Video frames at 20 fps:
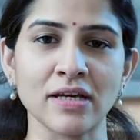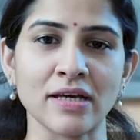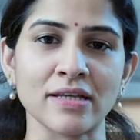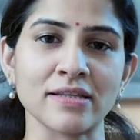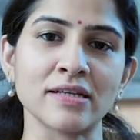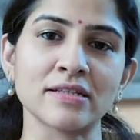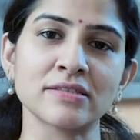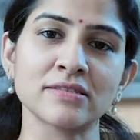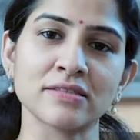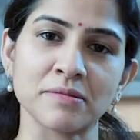
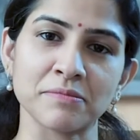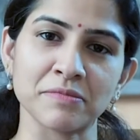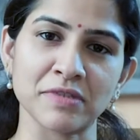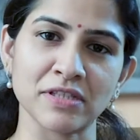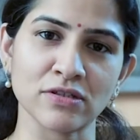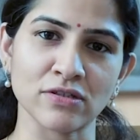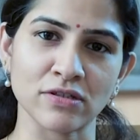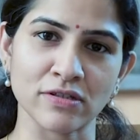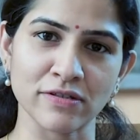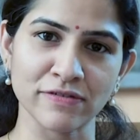and that's
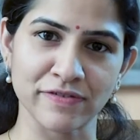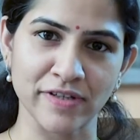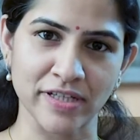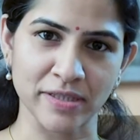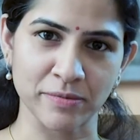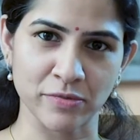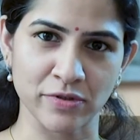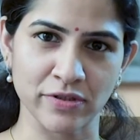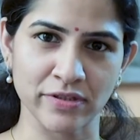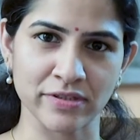something called
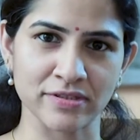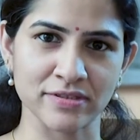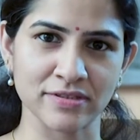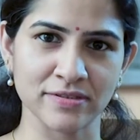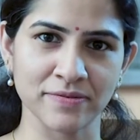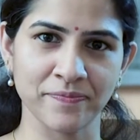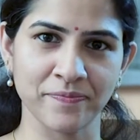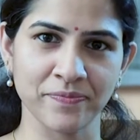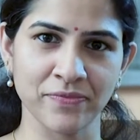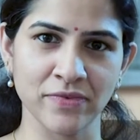fibroids.